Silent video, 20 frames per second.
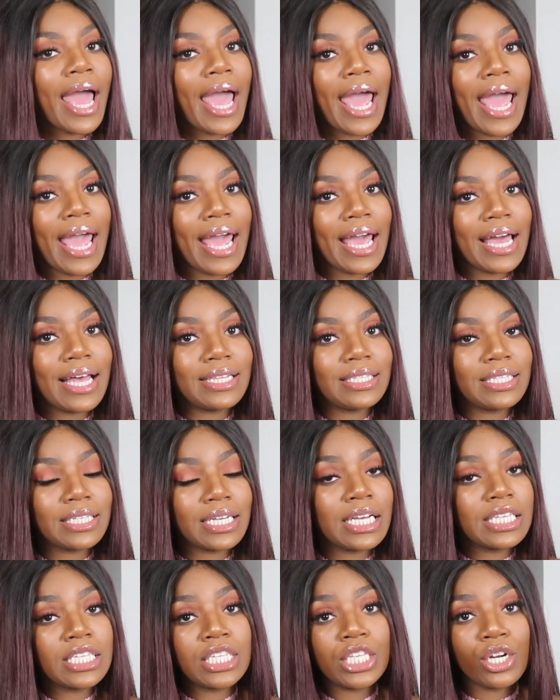and
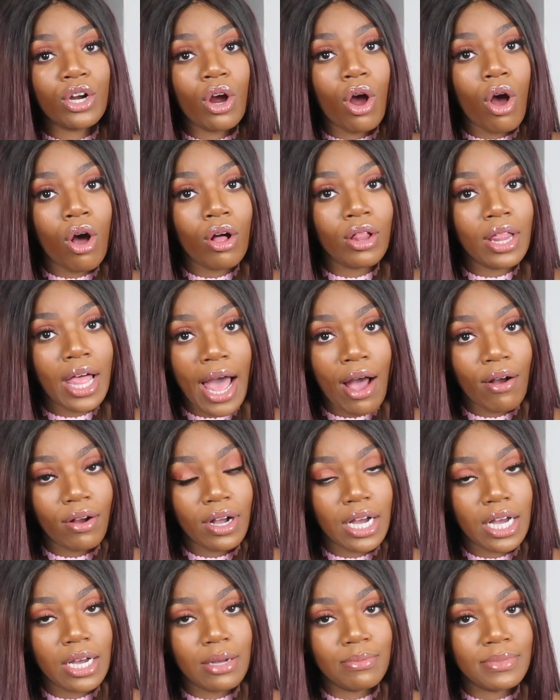consider all
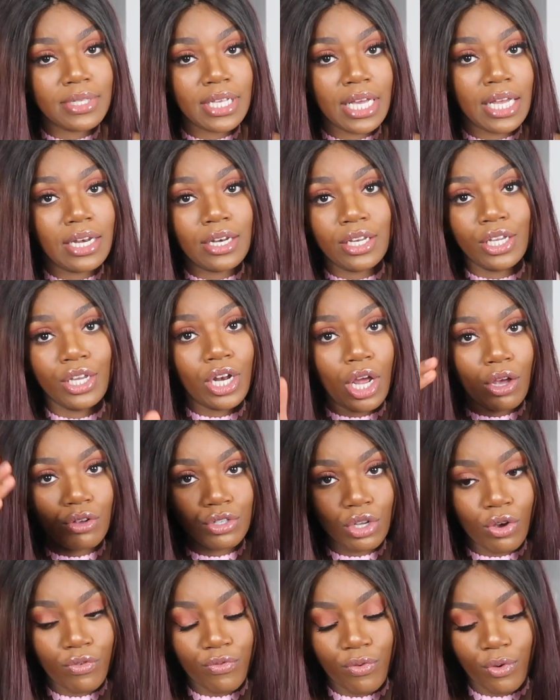outcomes and, you know,
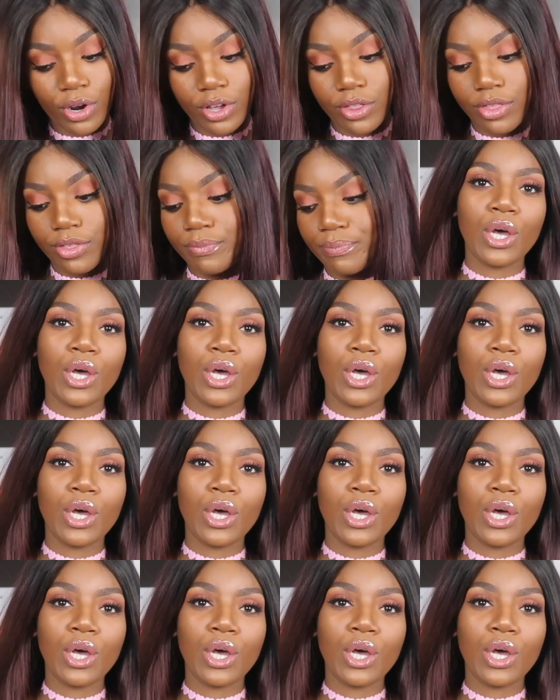so forth.